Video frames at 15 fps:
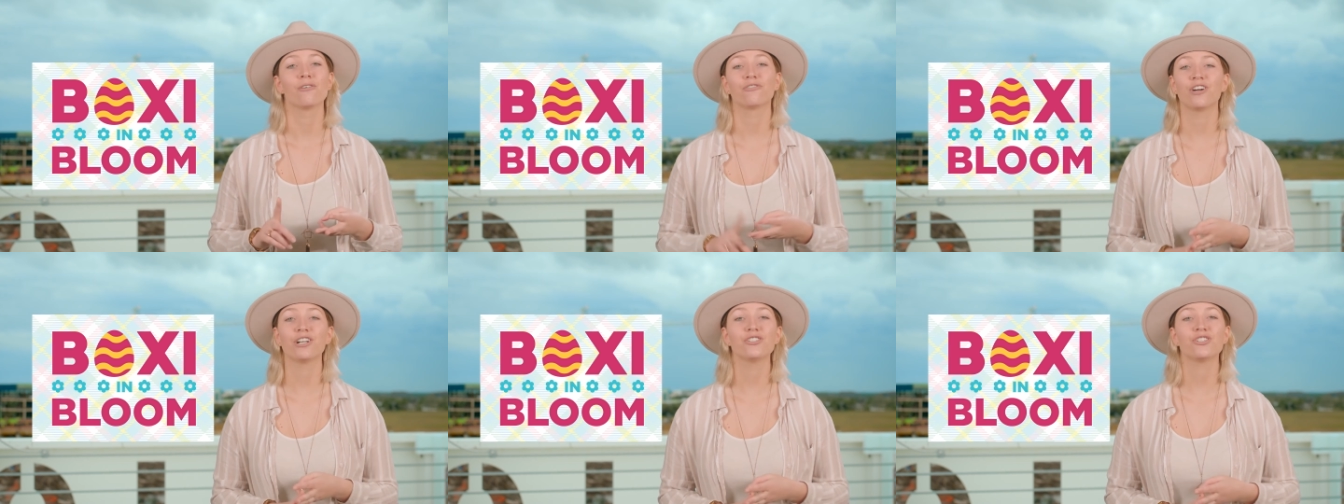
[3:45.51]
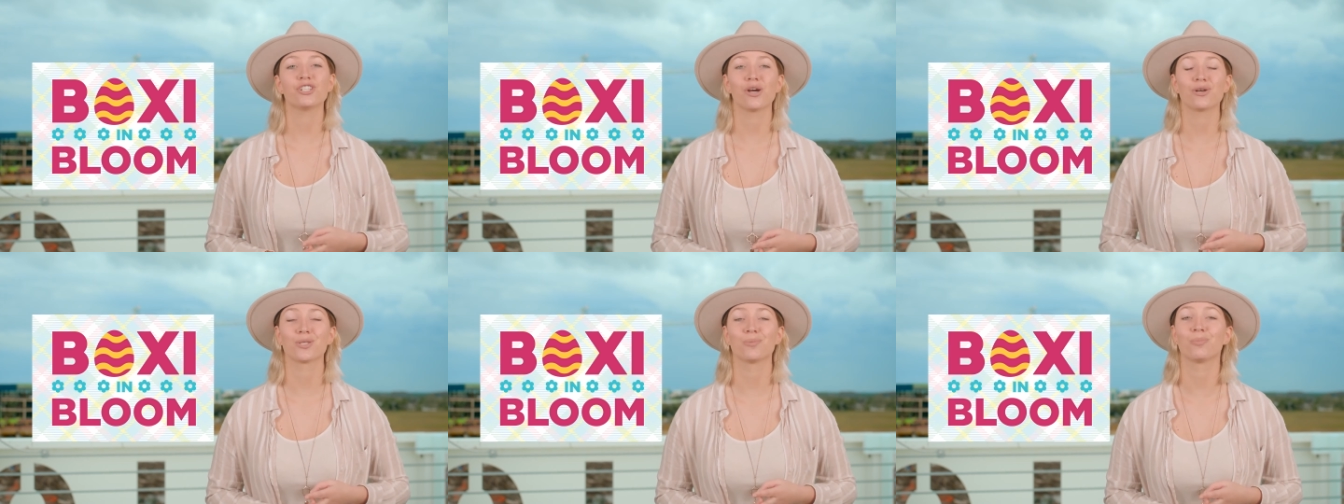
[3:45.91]
French
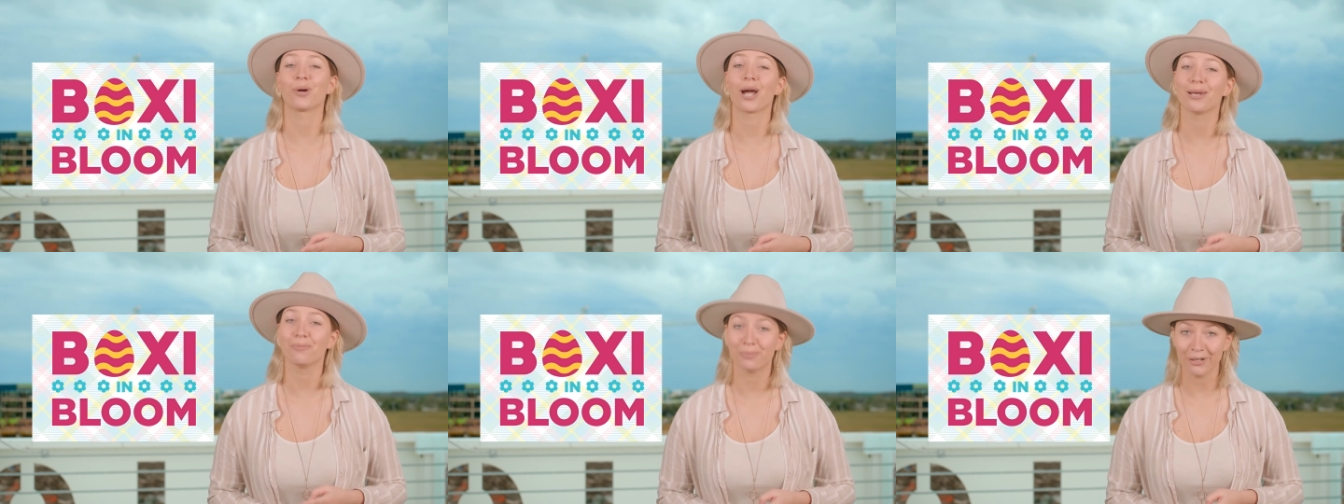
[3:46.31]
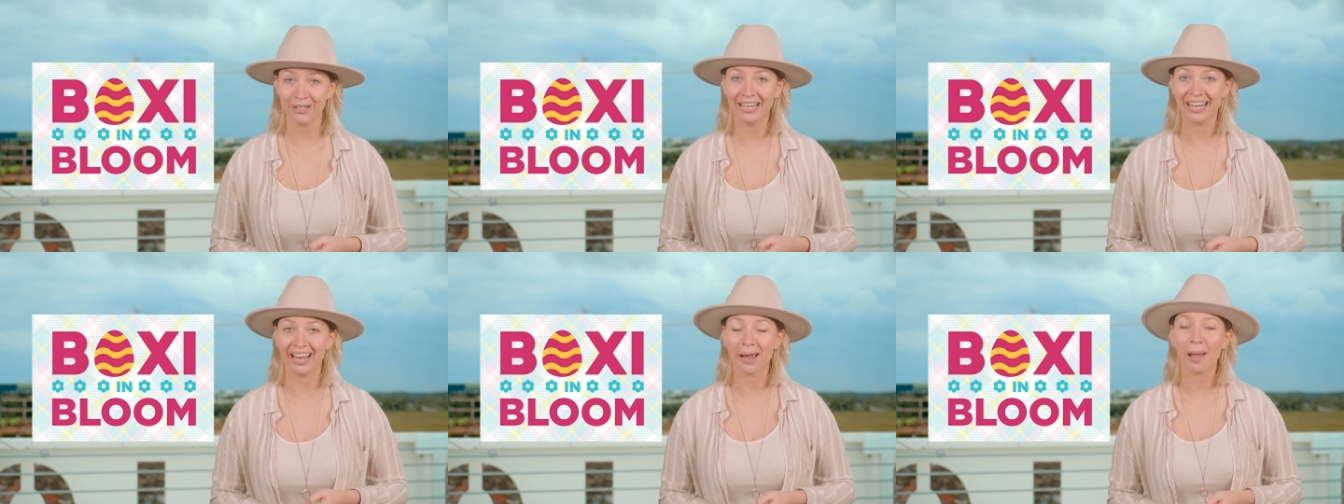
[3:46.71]
toast bread
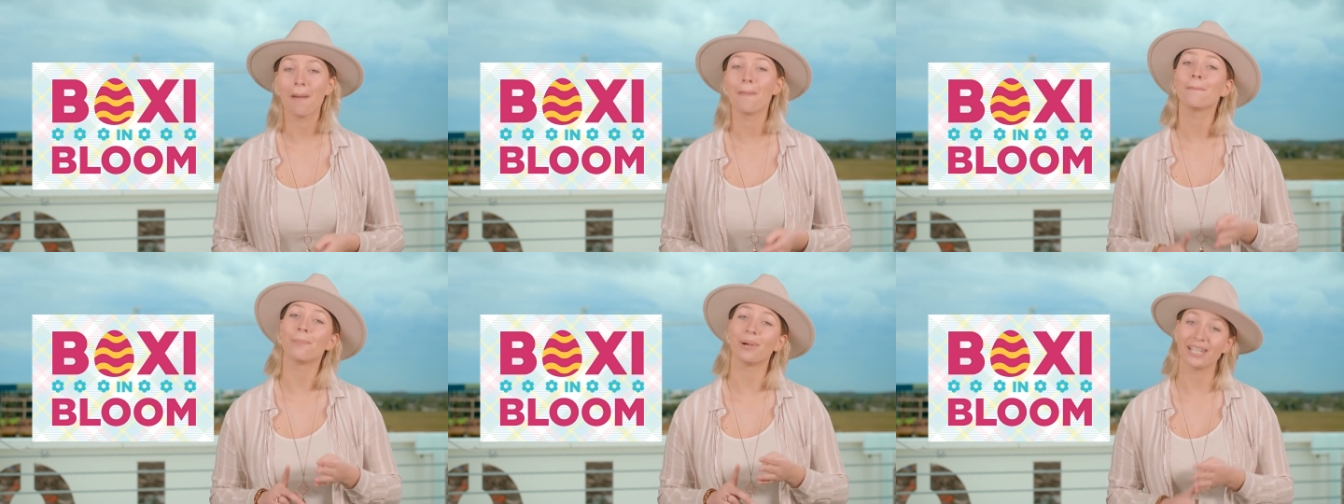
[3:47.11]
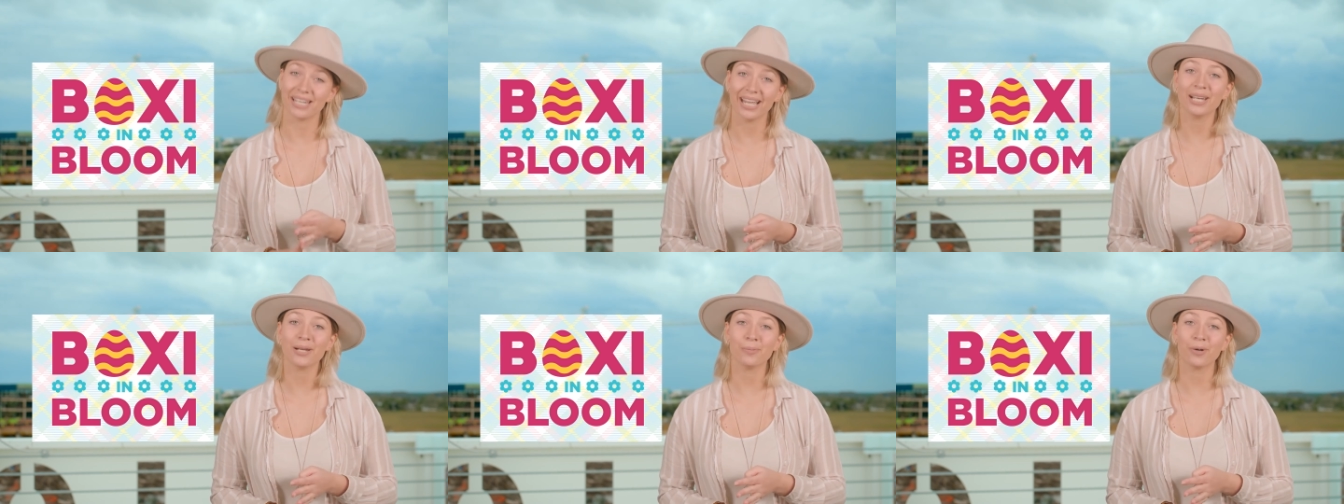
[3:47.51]
pudding,
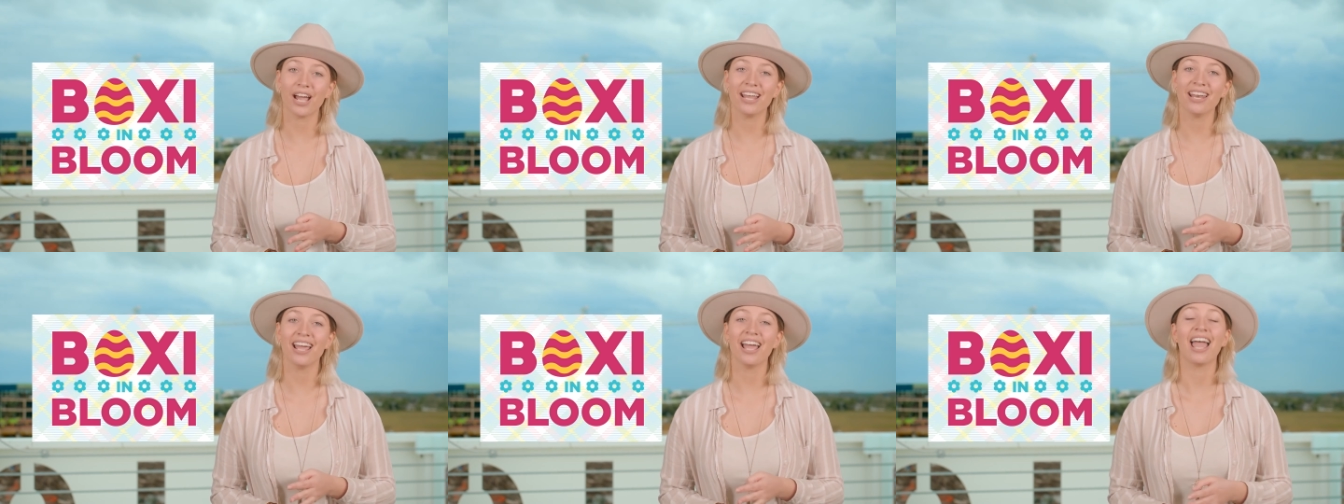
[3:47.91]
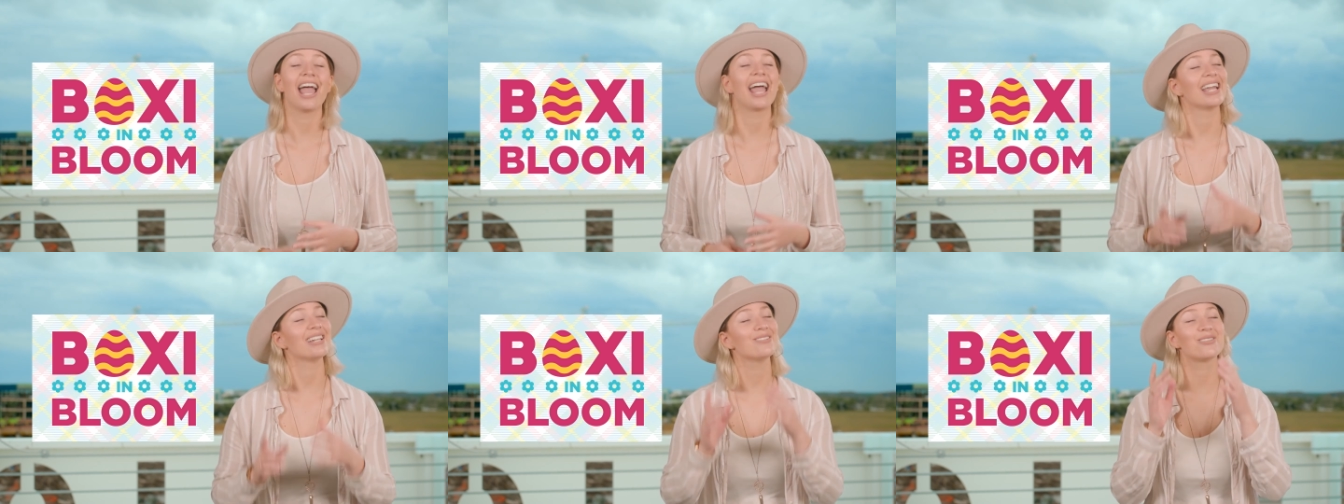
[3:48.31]
banana bread,
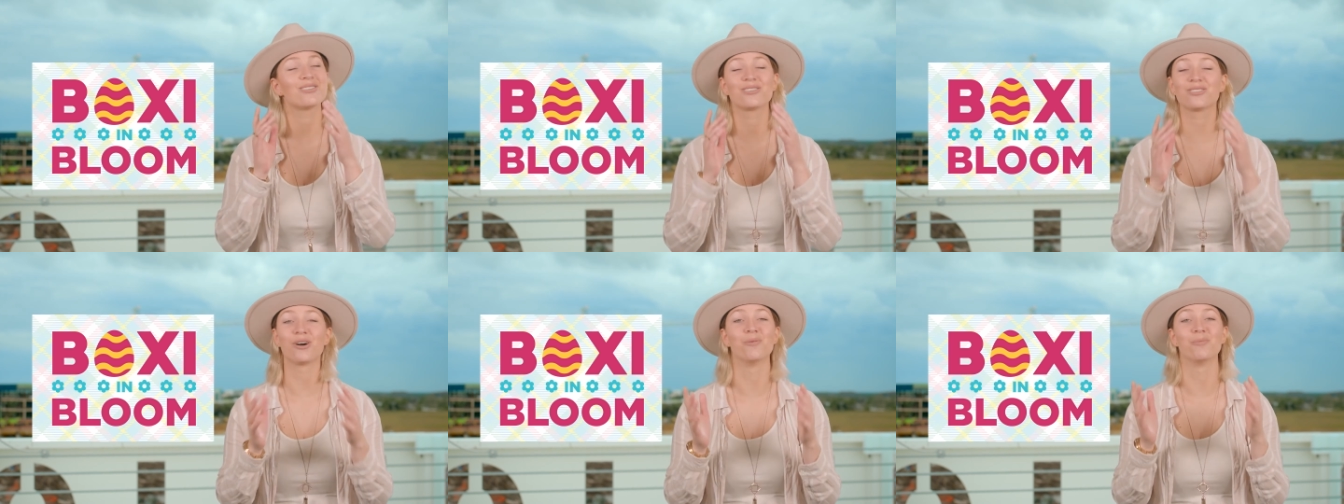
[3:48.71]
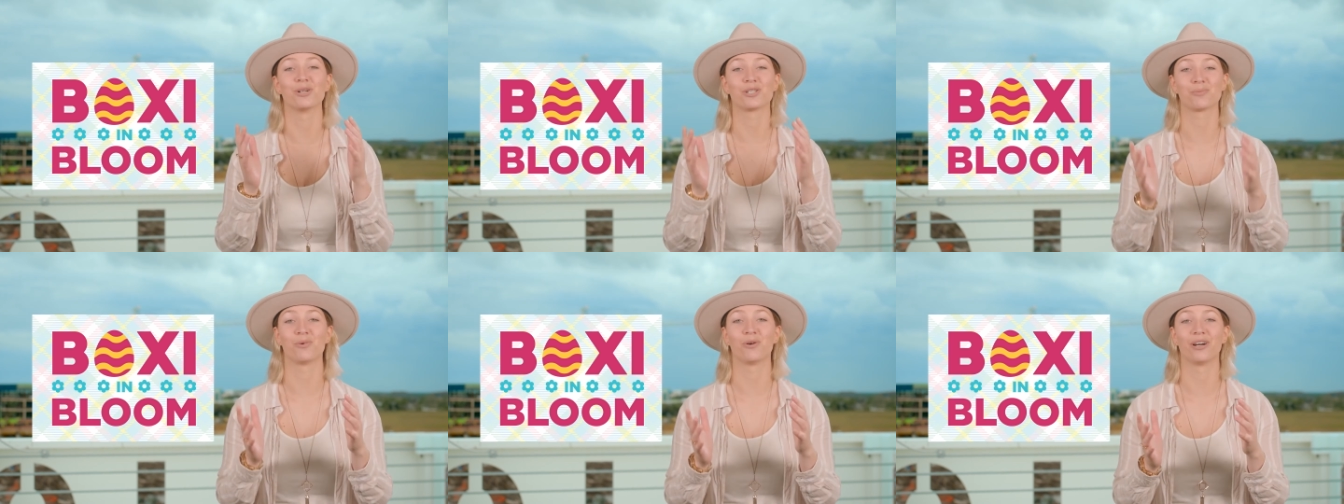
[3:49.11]
and so
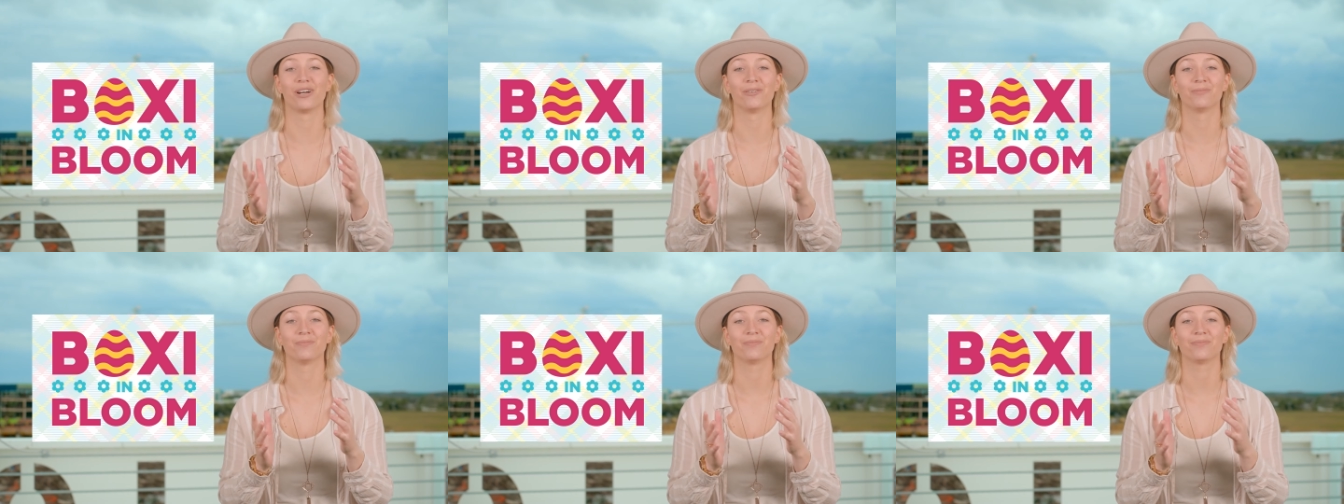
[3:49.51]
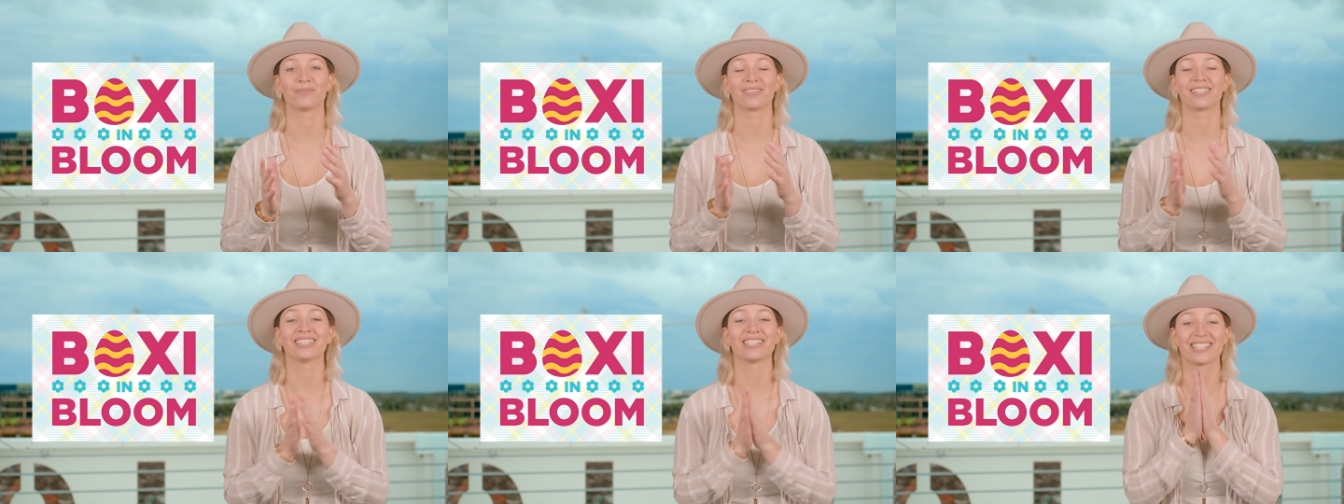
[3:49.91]
much more.
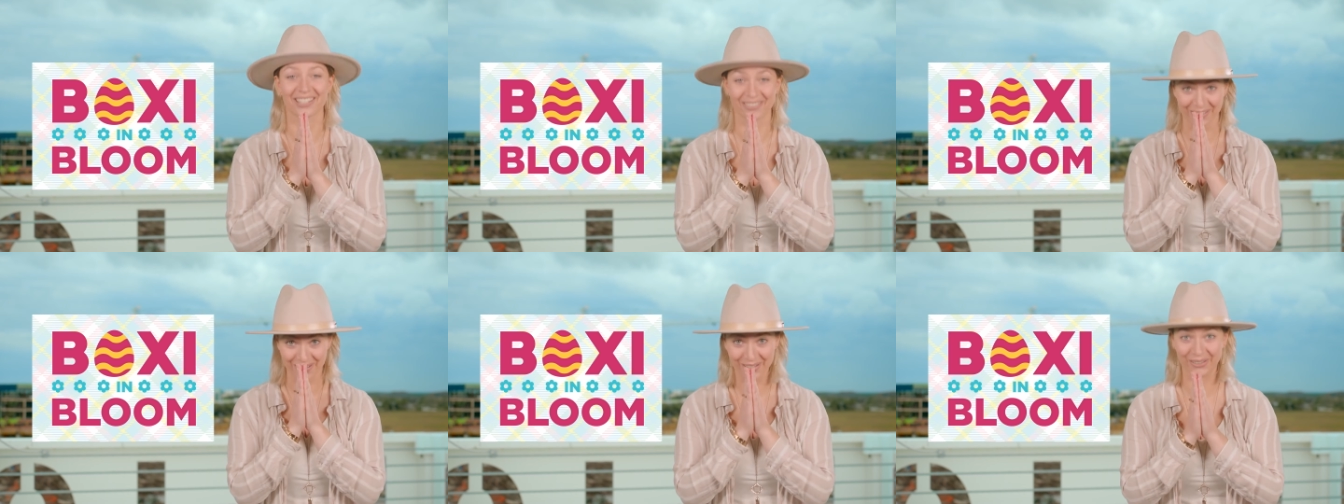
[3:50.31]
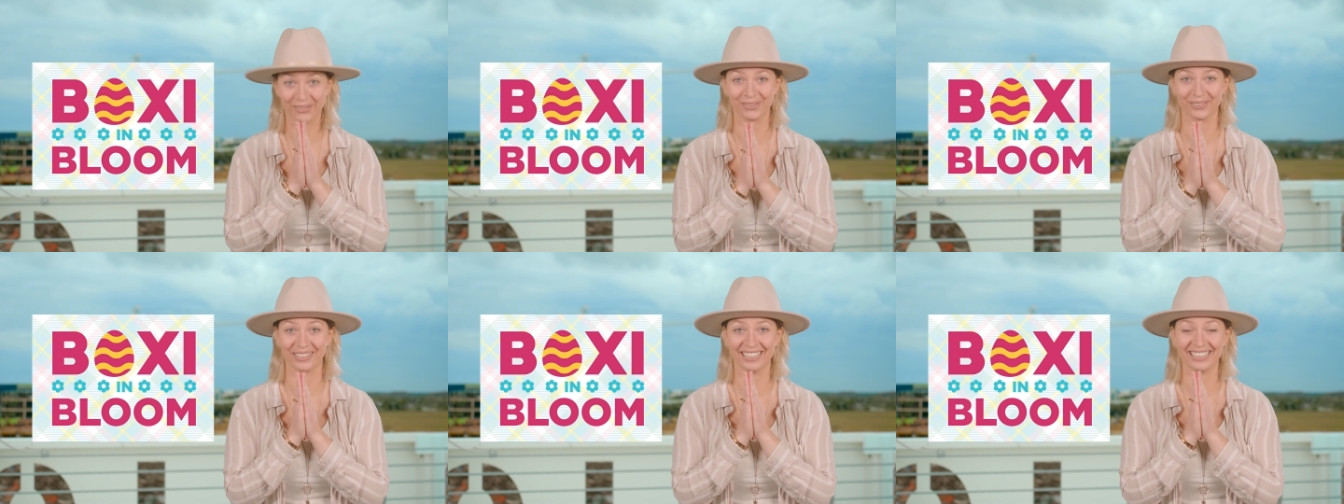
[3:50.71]
That sounds
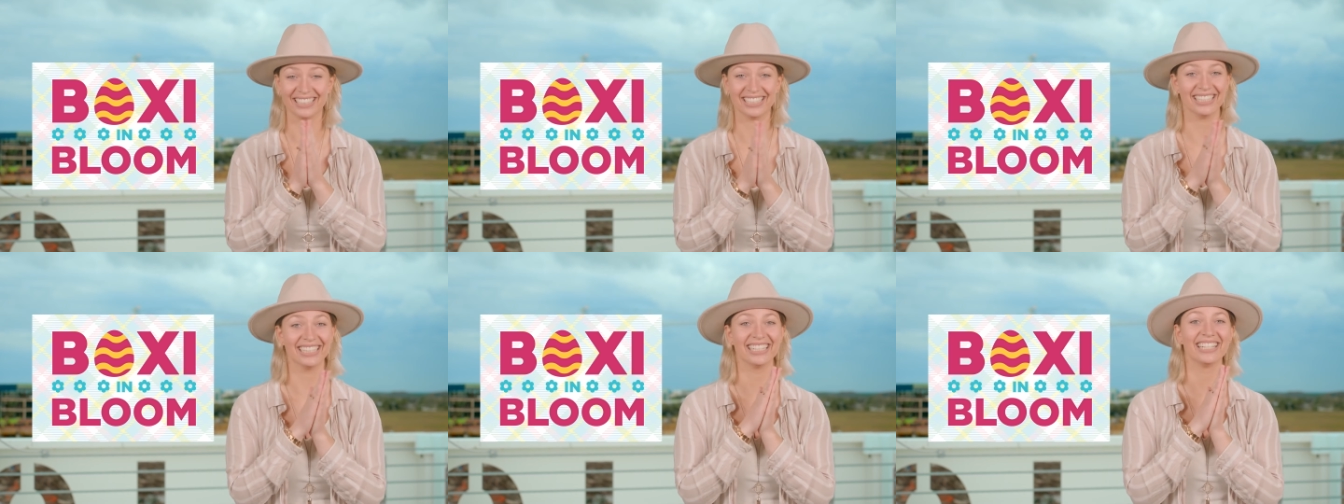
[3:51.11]
so good.